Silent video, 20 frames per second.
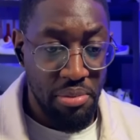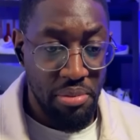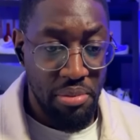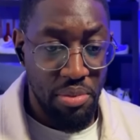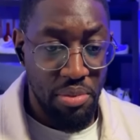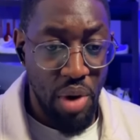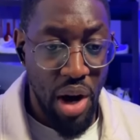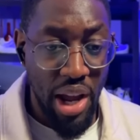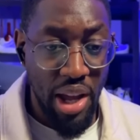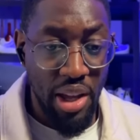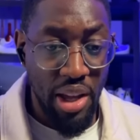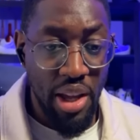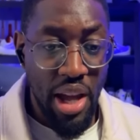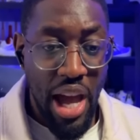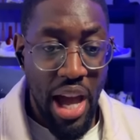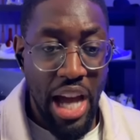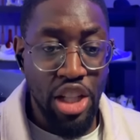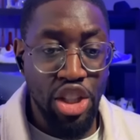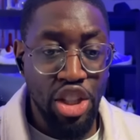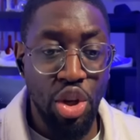right?
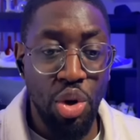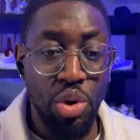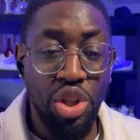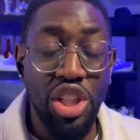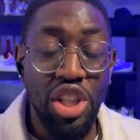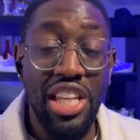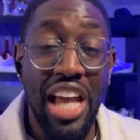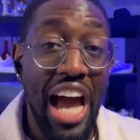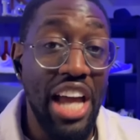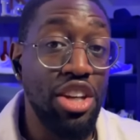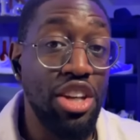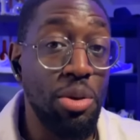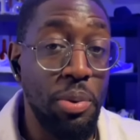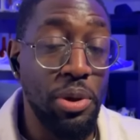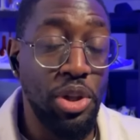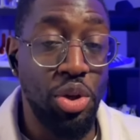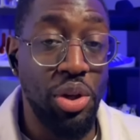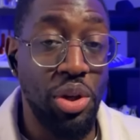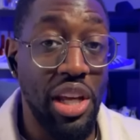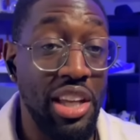And so she's had an
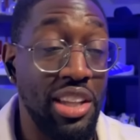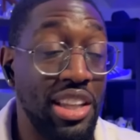opportunity.